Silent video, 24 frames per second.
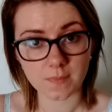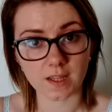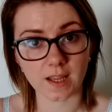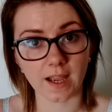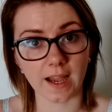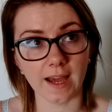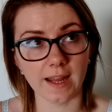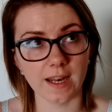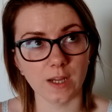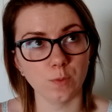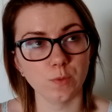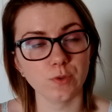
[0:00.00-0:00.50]

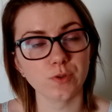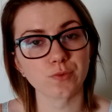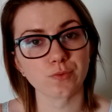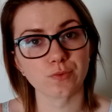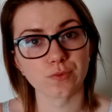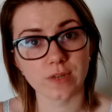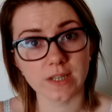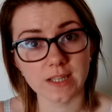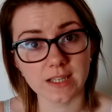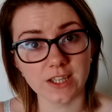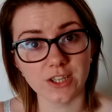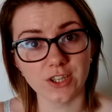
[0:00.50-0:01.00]
and it was
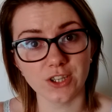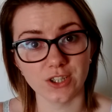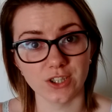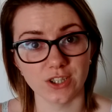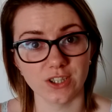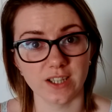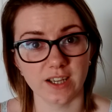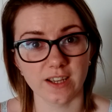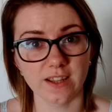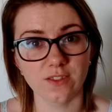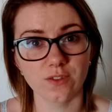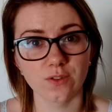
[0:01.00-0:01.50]
really
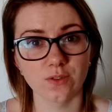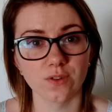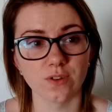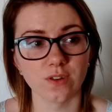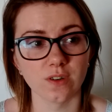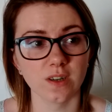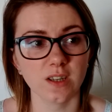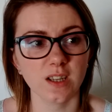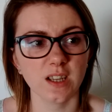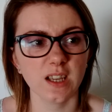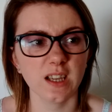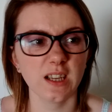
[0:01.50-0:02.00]
good. I
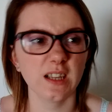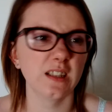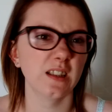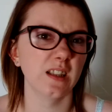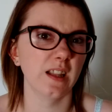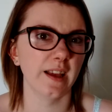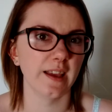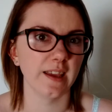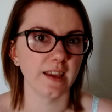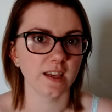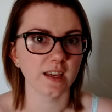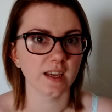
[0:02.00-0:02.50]
thought
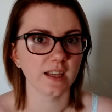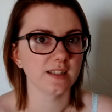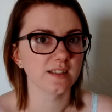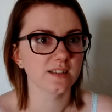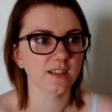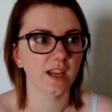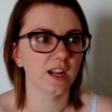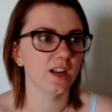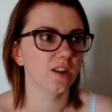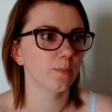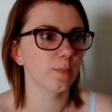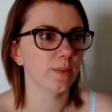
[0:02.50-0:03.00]
like it's
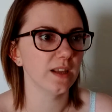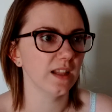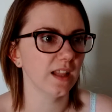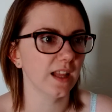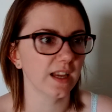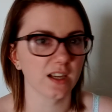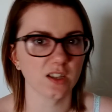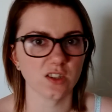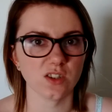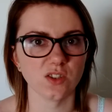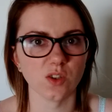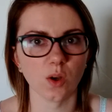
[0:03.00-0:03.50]
gonna be
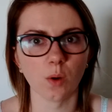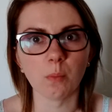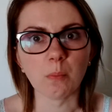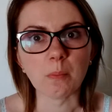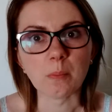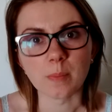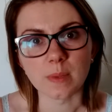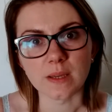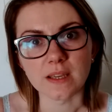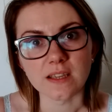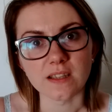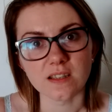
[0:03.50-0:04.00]
like a
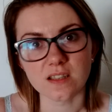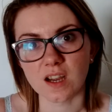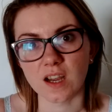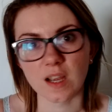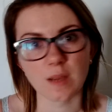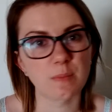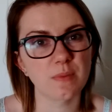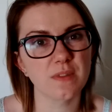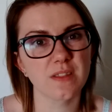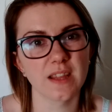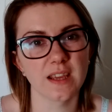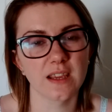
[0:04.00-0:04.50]
zombie
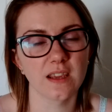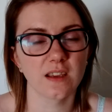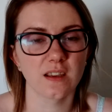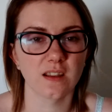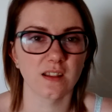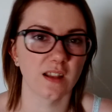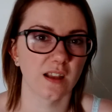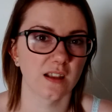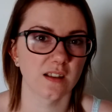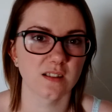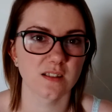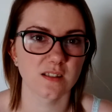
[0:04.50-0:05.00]
type thing,
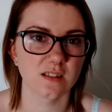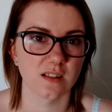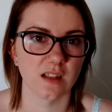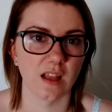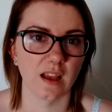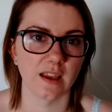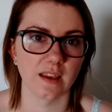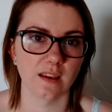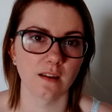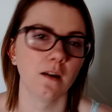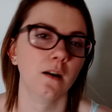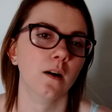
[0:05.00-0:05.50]
and that's
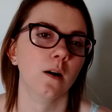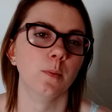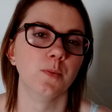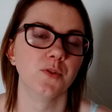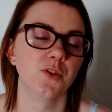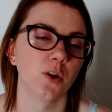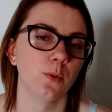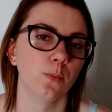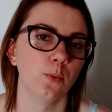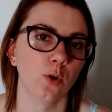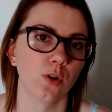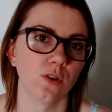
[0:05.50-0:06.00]
like, oh, I'm
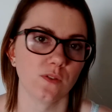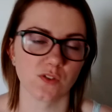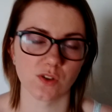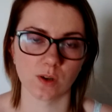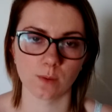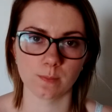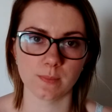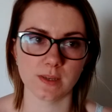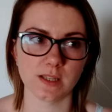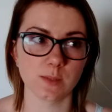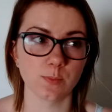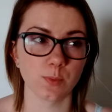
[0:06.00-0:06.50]
so bored of
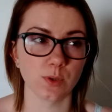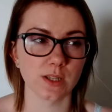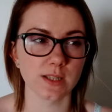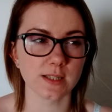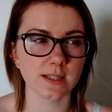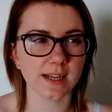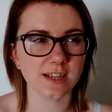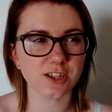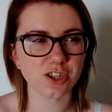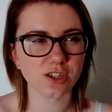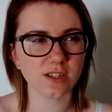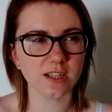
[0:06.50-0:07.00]
zombies, but
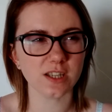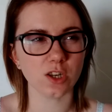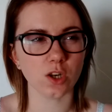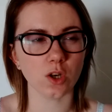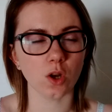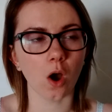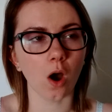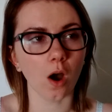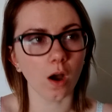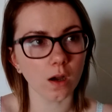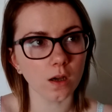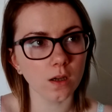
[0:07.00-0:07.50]
it's actually
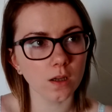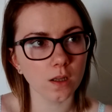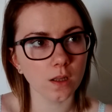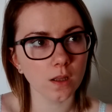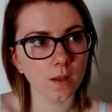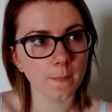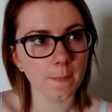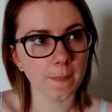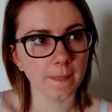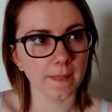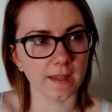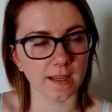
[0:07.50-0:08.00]
not
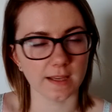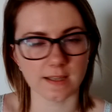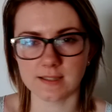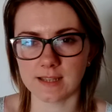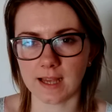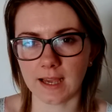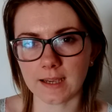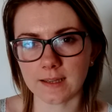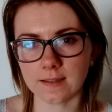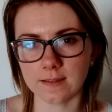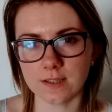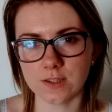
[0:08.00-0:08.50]

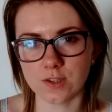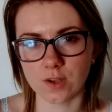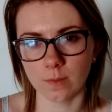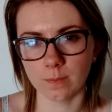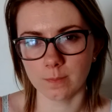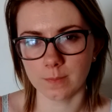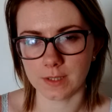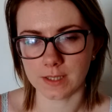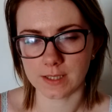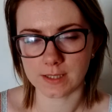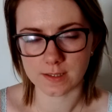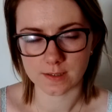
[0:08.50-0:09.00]
exactly
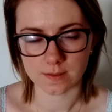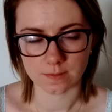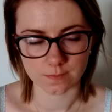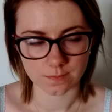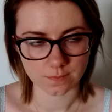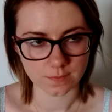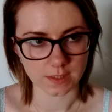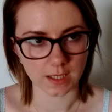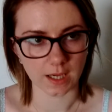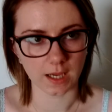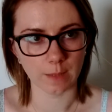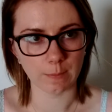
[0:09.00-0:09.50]
zombies.
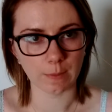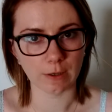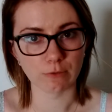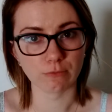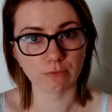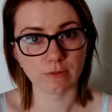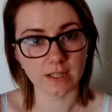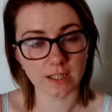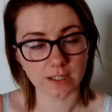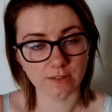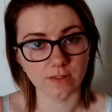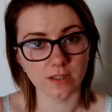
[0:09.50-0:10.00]
I
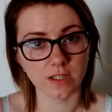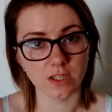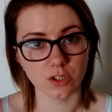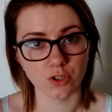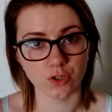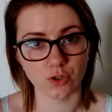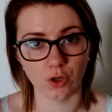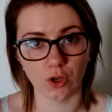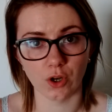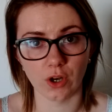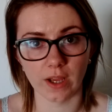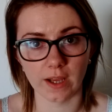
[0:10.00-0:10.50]
really
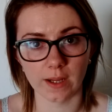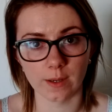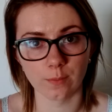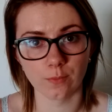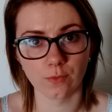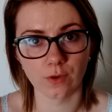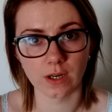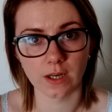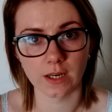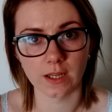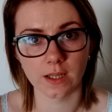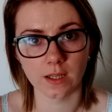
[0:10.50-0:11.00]
enjoyed it, and I'm
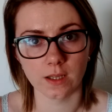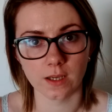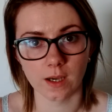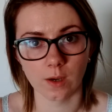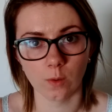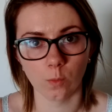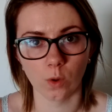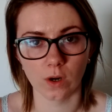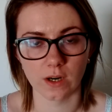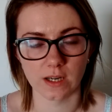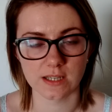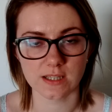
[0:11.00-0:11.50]
really
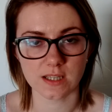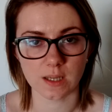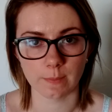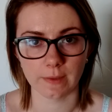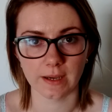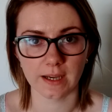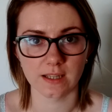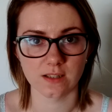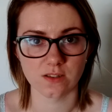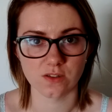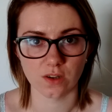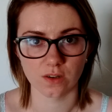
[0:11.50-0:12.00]
wanting to get my
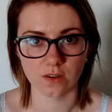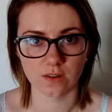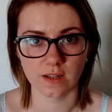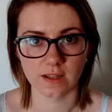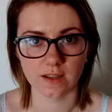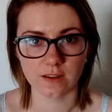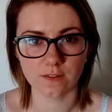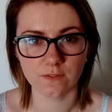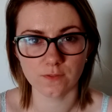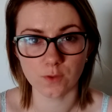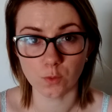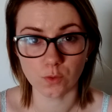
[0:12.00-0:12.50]
hands on
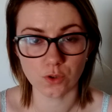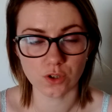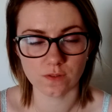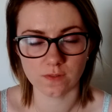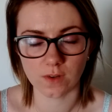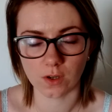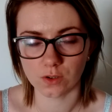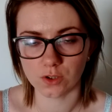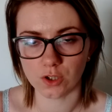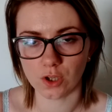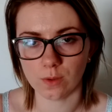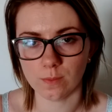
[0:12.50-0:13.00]
like future
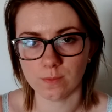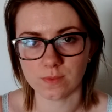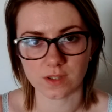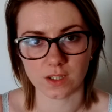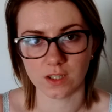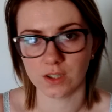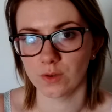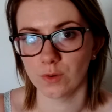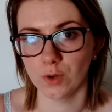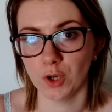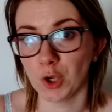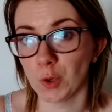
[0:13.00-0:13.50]
volumes. I
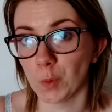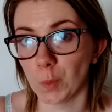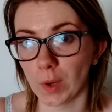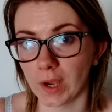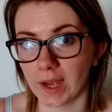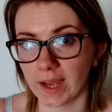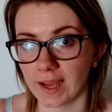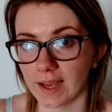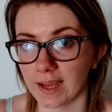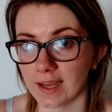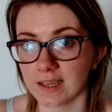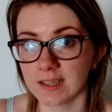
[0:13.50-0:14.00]
don't know
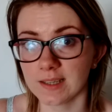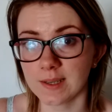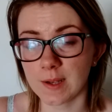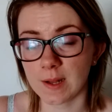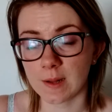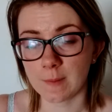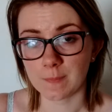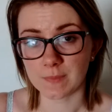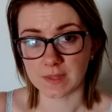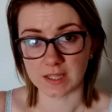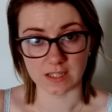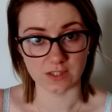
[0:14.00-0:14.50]
where
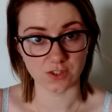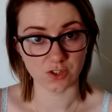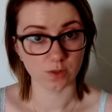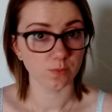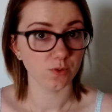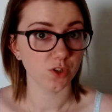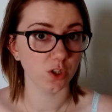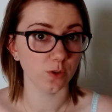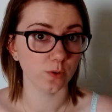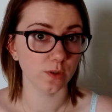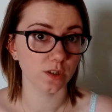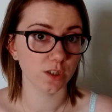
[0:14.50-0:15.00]
it's
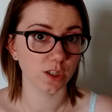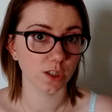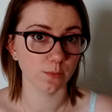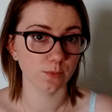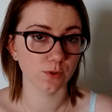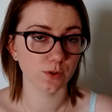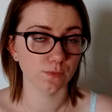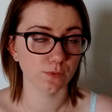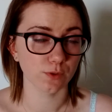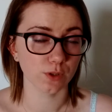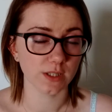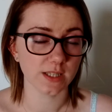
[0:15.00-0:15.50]
up to in
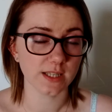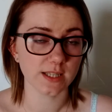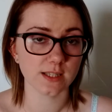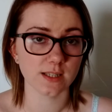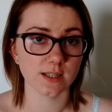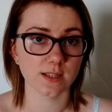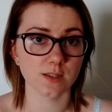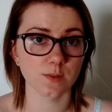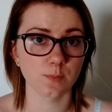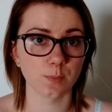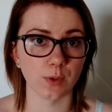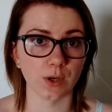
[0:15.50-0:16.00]
terms of
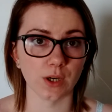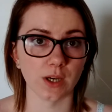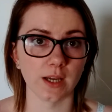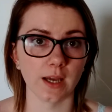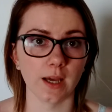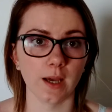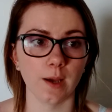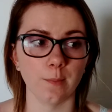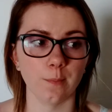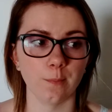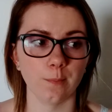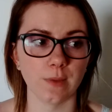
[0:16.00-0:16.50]
releases, but
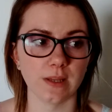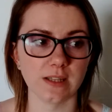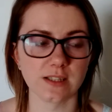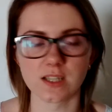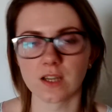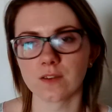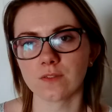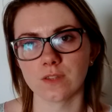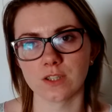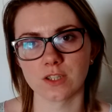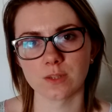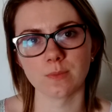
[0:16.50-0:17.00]
it's
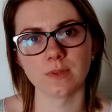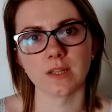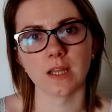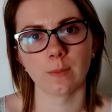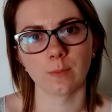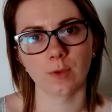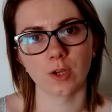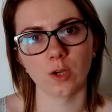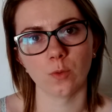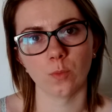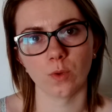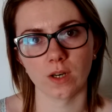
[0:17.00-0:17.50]
definitely something that I'm
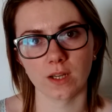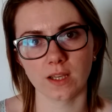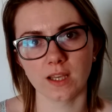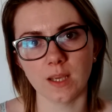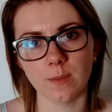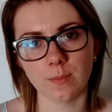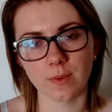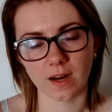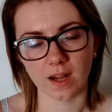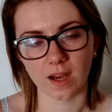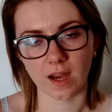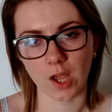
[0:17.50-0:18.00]
going to want to
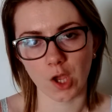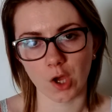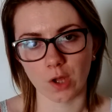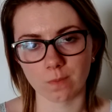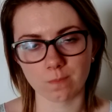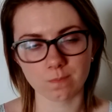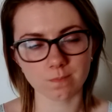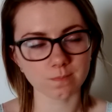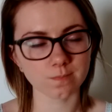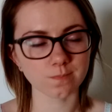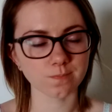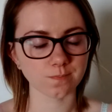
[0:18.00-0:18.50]
keep an eye
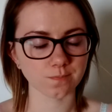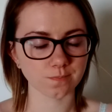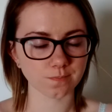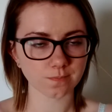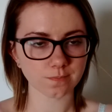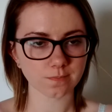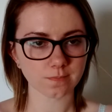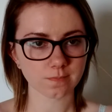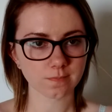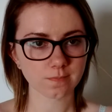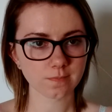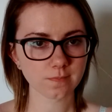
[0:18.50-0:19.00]
on.
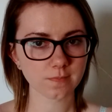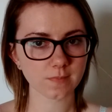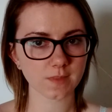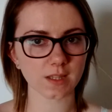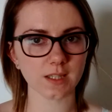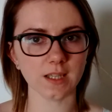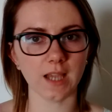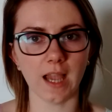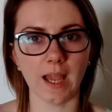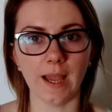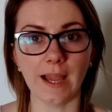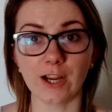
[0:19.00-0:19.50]

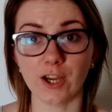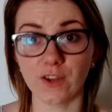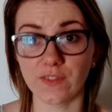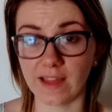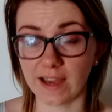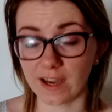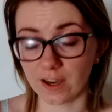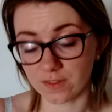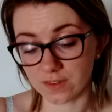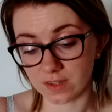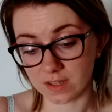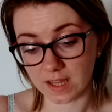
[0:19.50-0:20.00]
I got that
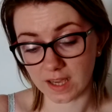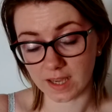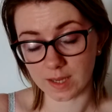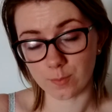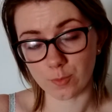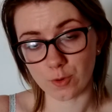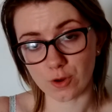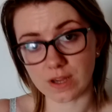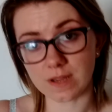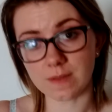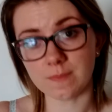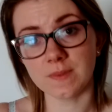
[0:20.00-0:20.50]
out of the
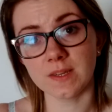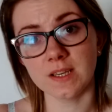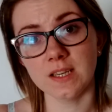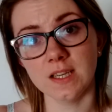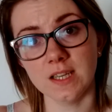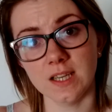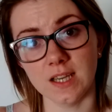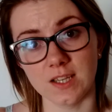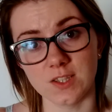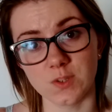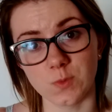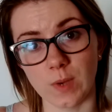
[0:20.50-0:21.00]
library
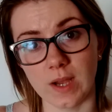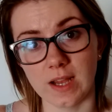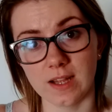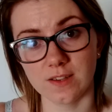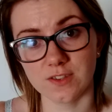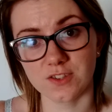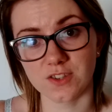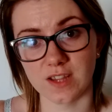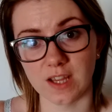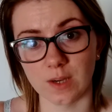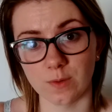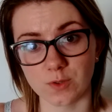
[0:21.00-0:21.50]
as well,
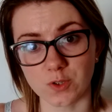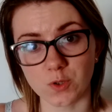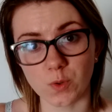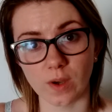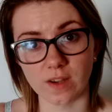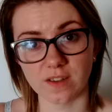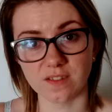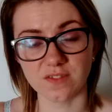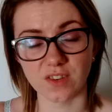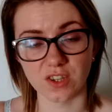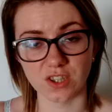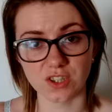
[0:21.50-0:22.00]
so that was
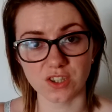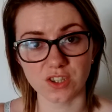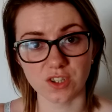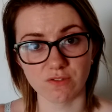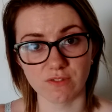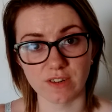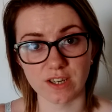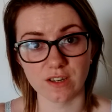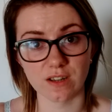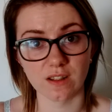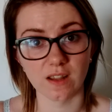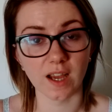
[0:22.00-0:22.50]
quite fun to
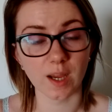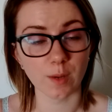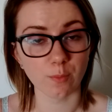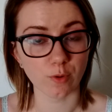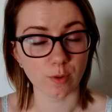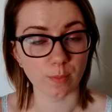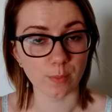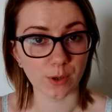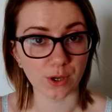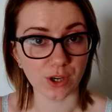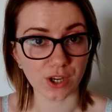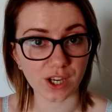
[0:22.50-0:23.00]
read a
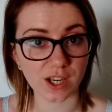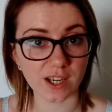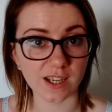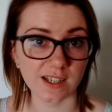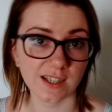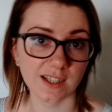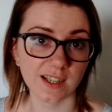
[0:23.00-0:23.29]
library book.